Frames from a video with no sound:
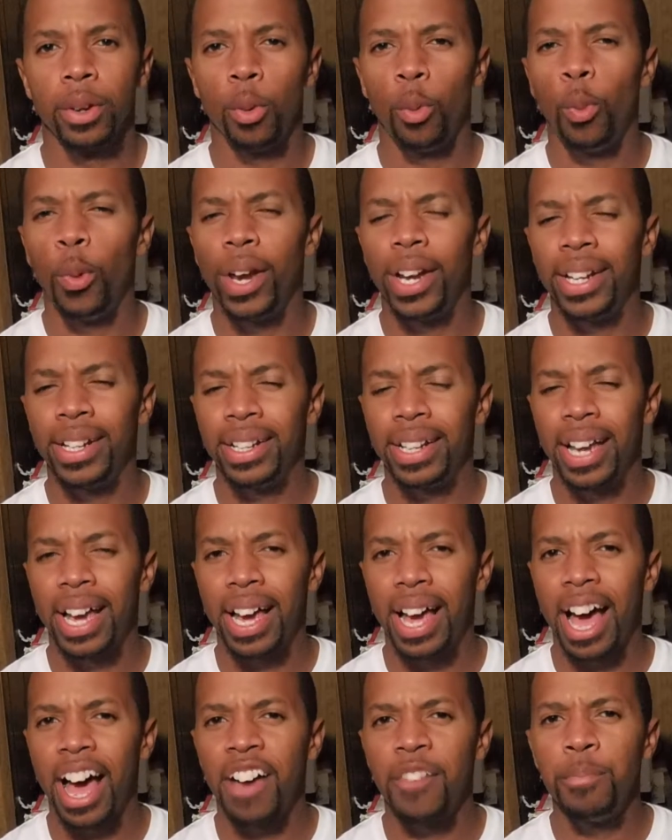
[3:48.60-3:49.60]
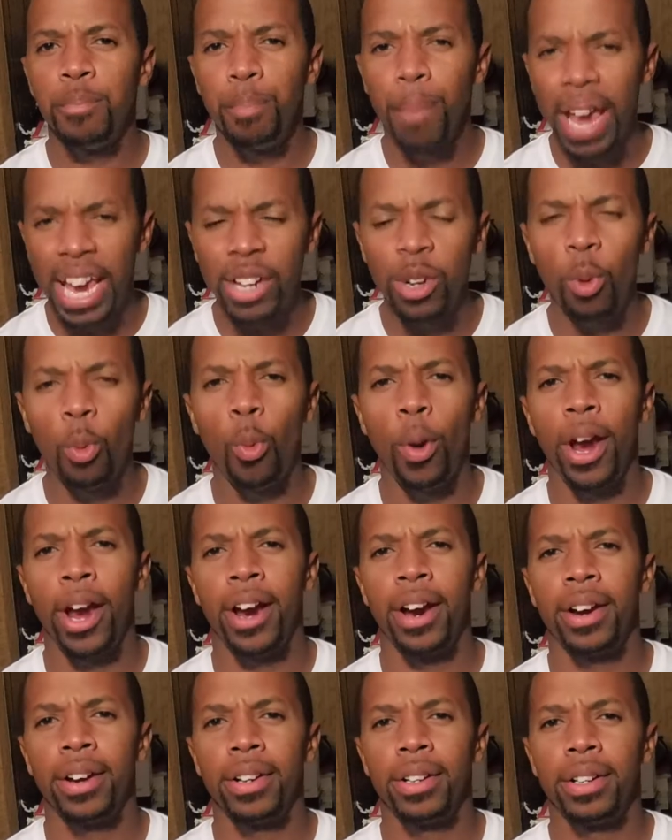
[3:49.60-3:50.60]
when I'm made
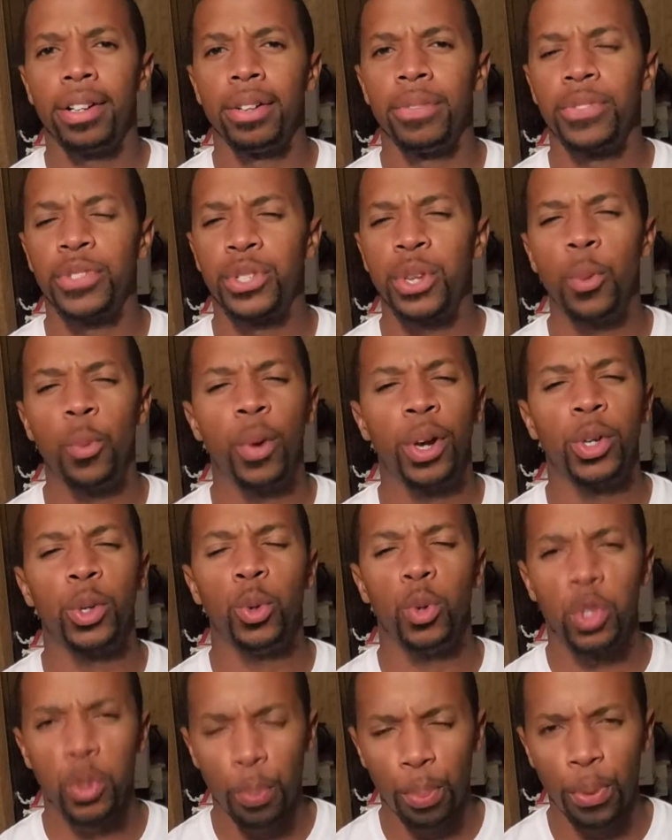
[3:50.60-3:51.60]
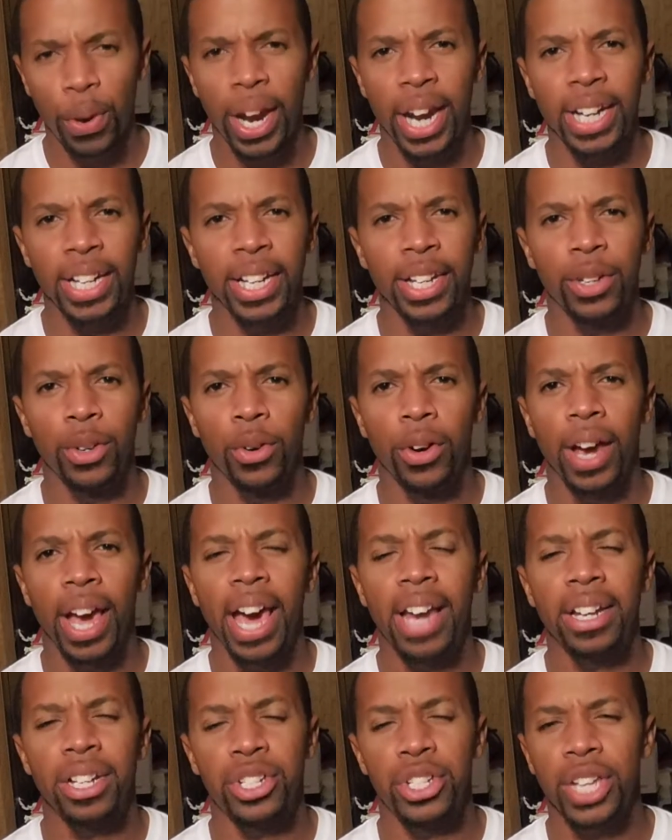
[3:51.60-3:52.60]
aware of someone who's pregnant or
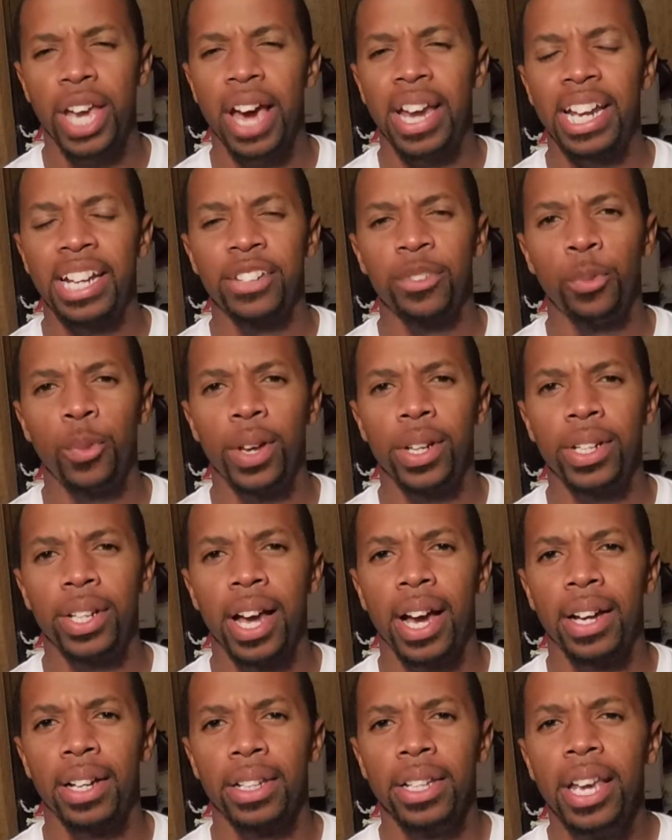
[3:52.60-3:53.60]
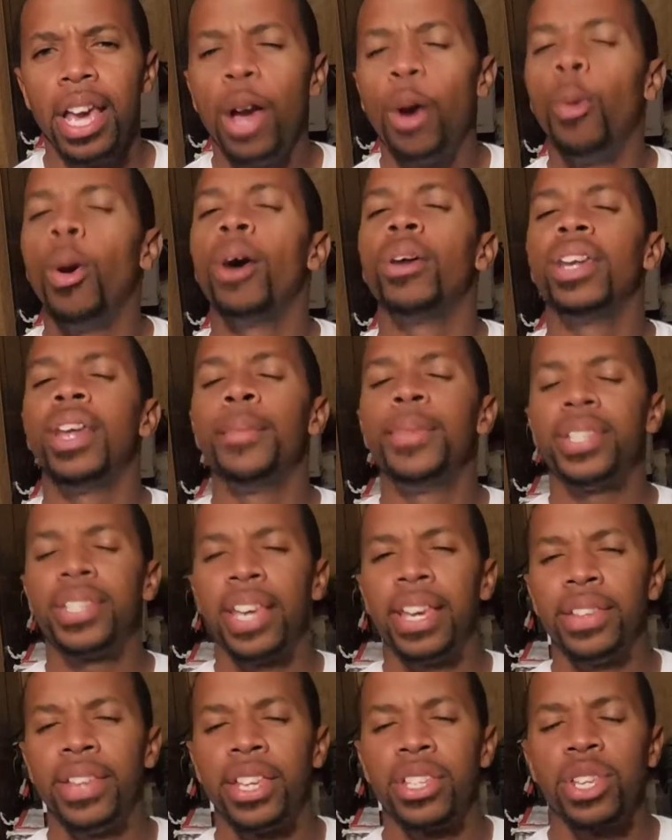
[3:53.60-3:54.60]
had a child out of wedlock. Well, let me
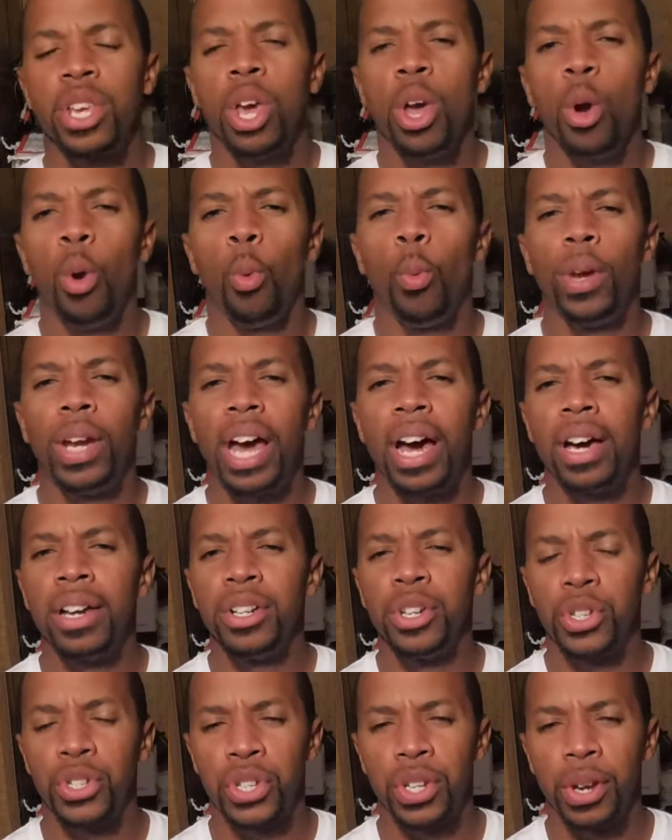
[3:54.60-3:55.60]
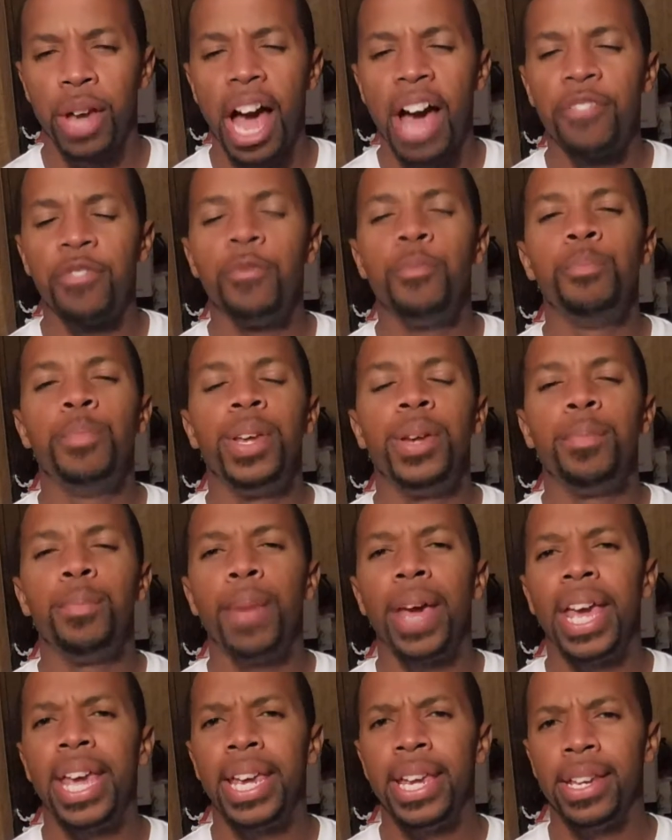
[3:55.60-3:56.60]
say this: when I under, I've been
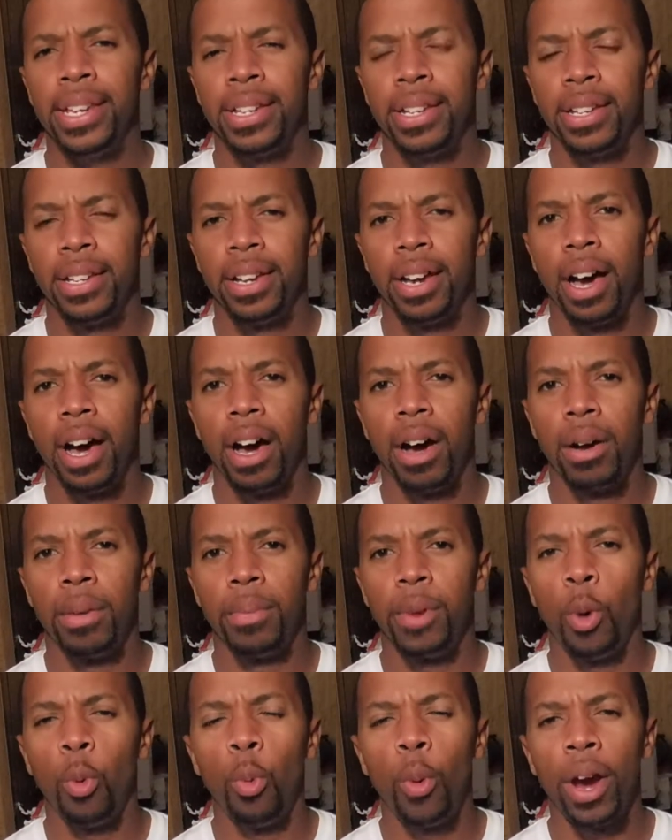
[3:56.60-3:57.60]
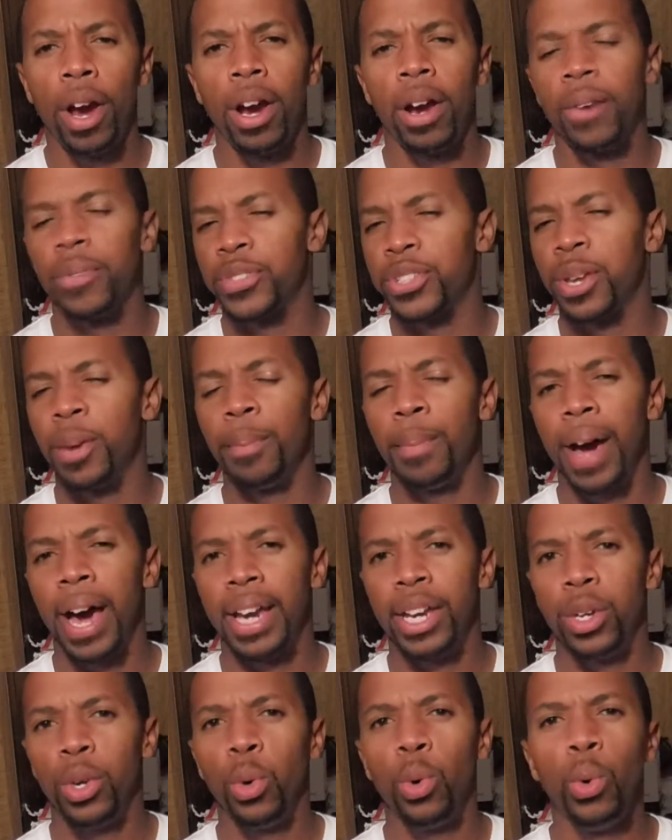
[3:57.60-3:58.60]
made um, aware of
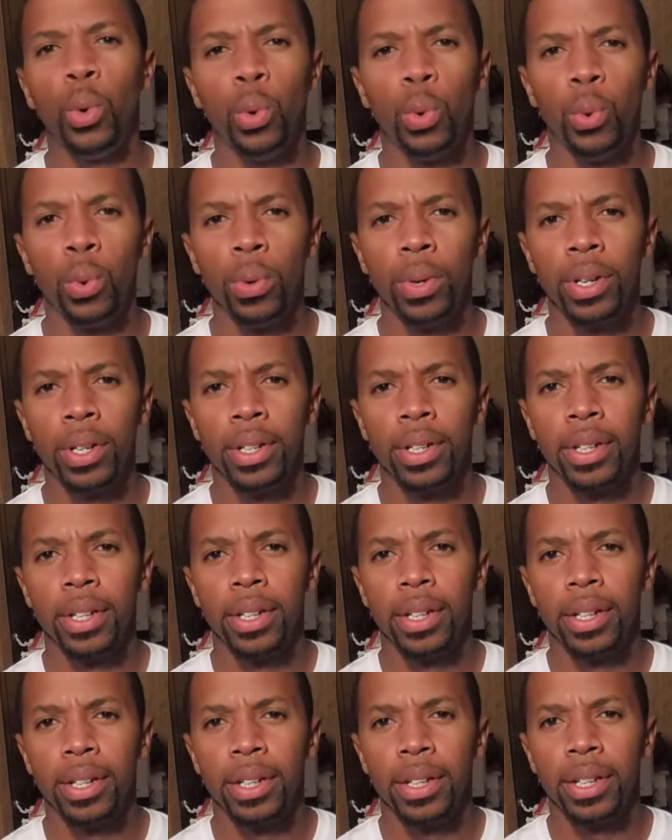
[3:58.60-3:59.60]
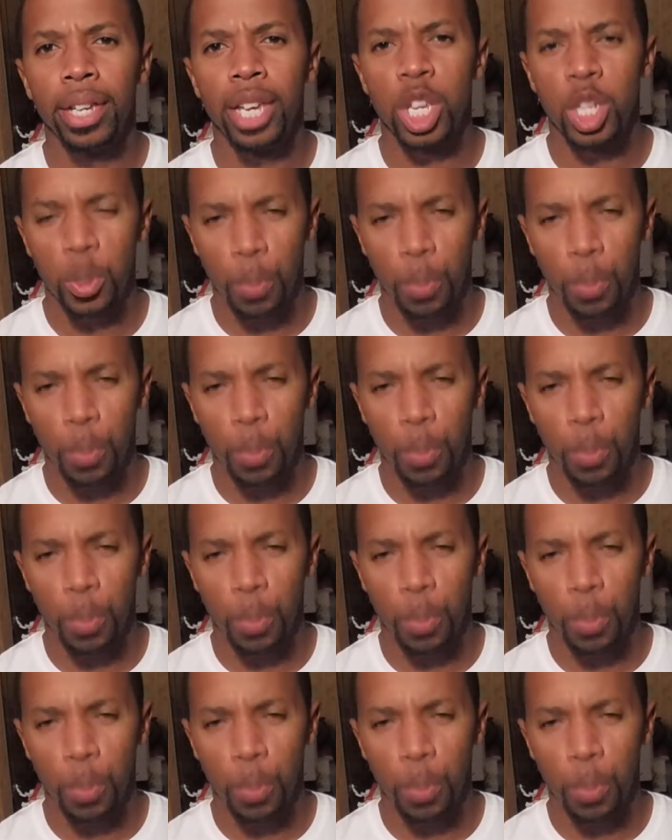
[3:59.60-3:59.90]
somebody who is